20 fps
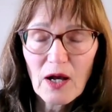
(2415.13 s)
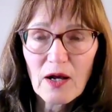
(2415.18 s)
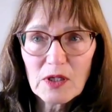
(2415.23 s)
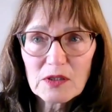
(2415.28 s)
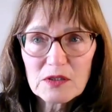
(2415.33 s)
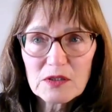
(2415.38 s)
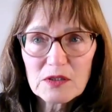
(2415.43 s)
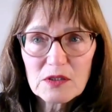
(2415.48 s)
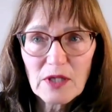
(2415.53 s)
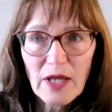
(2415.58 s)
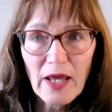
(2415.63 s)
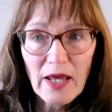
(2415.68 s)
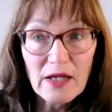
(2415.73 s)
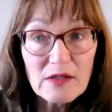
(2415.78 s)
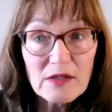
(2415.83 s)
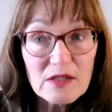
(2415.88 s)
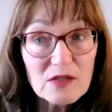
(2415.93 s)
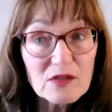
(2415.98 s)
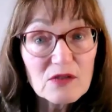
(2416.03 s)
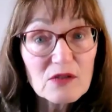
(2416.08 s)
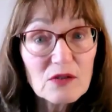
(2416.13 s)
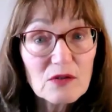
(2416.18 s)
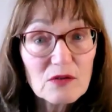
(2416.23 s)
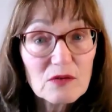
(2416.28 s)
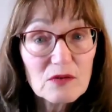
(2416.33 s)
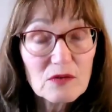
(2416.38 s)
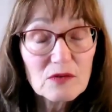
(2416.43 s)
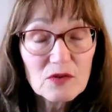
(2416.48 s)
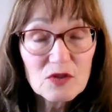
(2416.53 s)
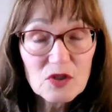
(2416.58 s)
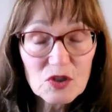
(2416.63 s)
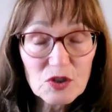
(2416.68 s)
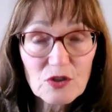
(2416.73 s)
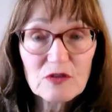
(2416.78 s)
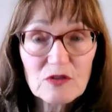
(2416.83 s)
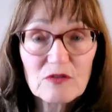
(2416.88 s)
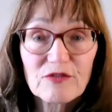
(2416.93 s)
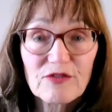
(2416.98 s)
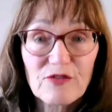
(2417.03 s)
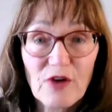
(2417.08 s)
it ended
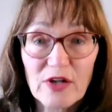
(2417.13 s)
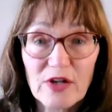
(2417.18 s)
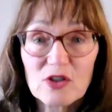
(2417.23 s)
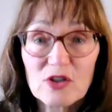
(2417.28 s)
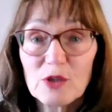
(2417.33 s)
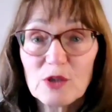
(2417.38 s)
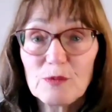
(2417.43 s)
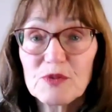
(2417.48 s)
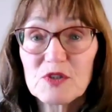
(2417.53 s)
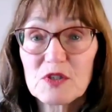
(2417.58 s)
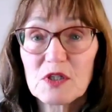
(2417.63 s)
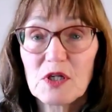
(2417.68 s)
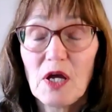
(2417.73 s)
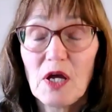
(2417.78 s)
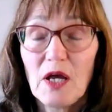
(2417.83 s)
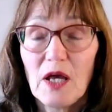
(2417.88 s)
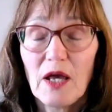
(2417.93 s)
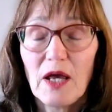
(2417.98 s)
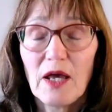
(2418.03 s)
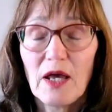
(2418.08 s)
certain friendships